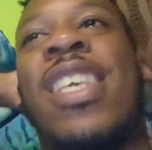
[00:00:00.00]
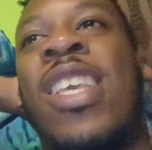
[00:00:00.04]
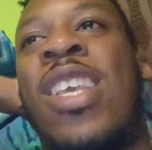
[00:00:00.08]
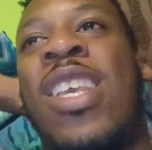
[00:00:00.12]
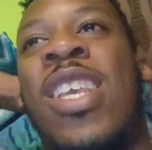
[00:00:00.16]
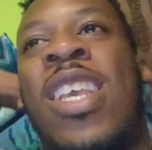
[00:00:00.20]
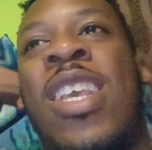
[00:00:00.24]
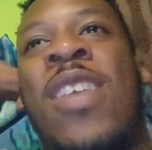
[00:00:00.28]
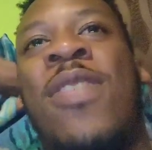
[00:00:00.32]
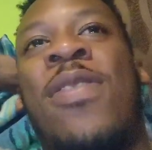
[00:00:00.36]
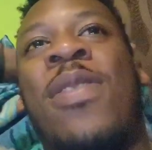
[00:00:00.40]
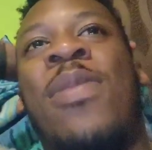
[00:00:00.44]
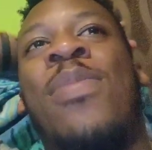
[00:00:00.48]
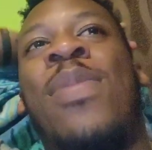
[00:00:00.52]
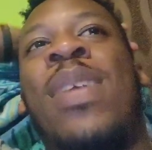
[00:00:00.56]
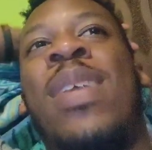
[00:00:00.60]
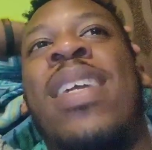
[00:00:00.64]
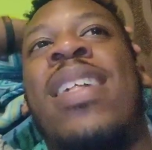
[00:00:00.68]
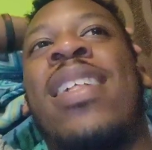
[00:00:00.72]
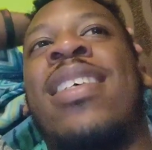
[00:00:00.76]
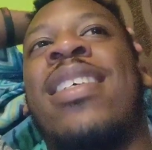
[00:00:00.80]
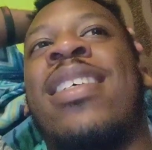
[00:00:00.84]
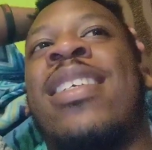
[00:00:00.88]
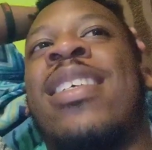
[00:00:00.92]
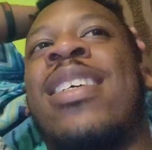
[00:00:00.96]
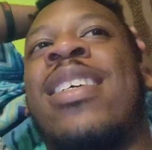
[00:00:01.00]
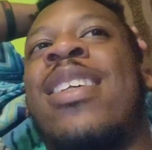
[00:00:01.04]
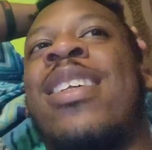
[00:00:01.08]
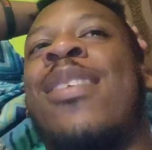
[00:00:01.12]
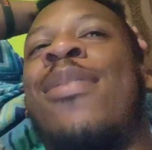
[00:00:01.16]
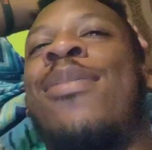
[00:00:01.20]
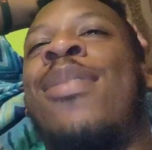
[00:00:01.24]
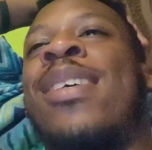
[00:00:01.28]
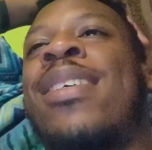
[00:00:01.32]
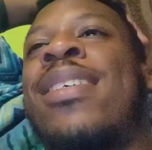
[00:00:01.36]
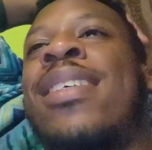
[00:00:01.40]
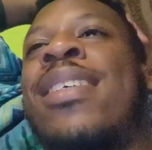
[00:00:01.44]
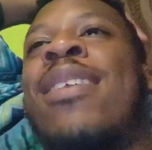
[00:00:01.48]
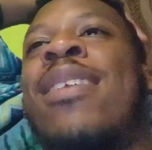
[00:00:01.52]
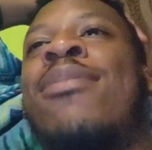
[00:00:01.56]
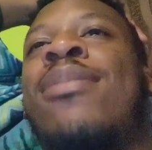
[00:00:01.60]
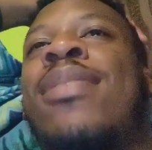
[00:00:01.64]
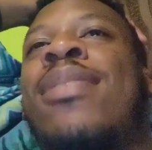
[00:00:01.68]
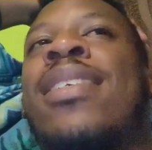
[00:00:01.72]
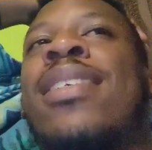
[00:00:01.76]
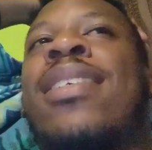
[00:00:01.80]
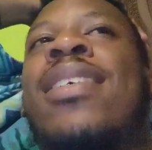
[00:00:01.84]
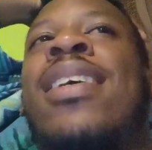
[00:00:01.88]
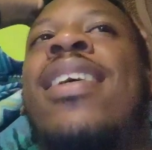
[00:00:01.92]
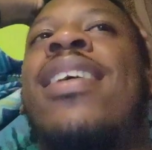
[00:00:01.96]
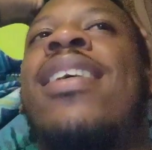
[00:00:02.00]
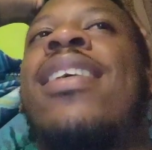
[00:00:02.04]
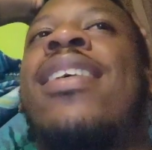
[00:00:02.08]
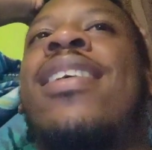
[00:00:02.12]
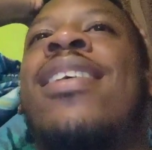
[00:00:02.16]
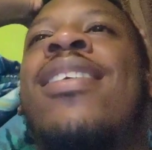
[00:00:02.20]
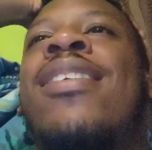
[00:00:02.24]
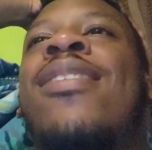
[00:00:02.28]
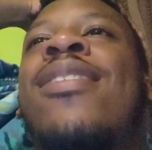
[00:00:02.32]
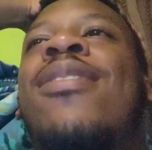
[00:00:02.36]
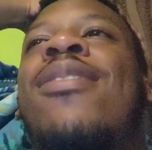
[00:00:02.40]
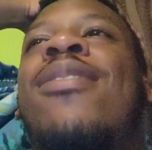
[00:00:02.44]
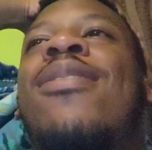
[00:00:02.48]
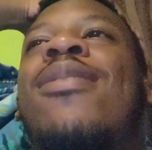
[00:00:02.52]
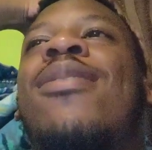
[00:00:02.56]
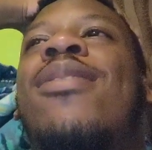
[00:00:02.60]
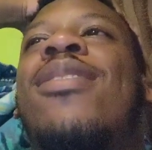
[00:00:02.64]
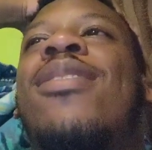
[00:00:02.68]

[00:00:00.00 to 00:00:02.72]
Even me listening to their music, I'm just like, yo.